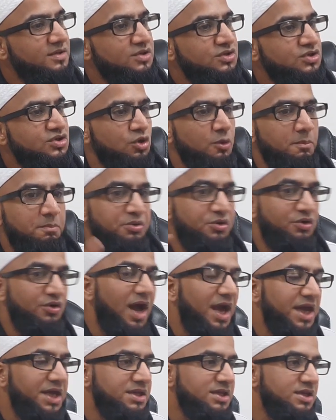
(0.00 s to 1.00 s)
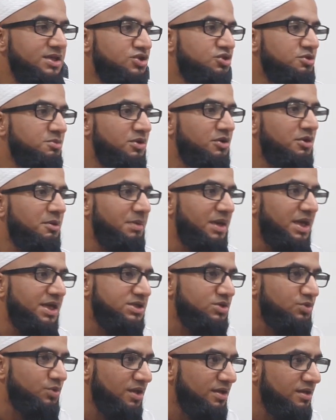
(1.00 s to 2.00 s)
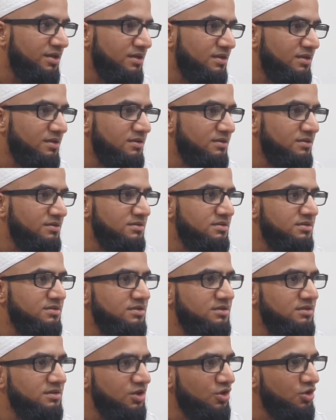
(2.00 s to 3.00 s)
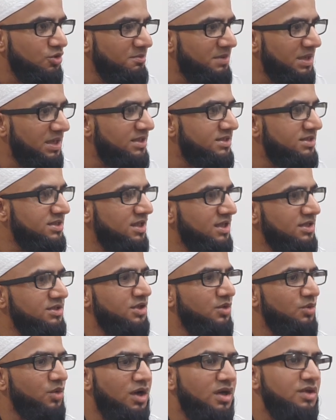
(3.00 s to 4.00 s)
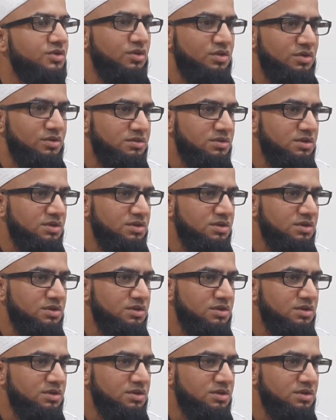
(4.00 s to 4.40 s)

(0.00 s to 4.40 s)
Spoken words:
So pride needs to be replaced with humility and tawadu.